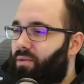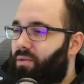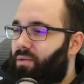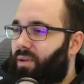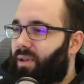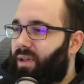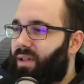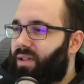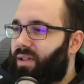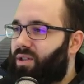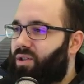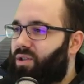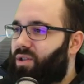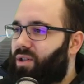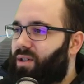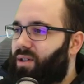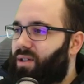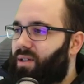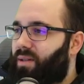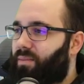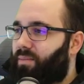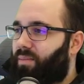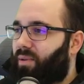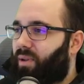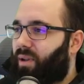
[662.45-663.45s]
let's just
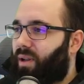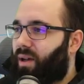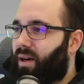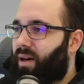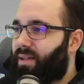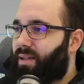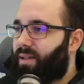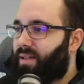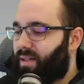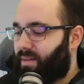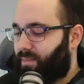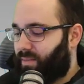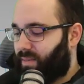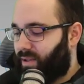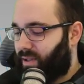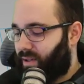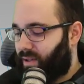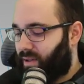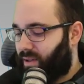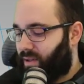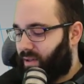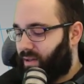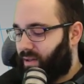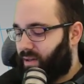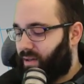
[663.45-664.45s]
apply
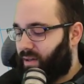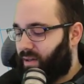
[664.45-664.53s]
something.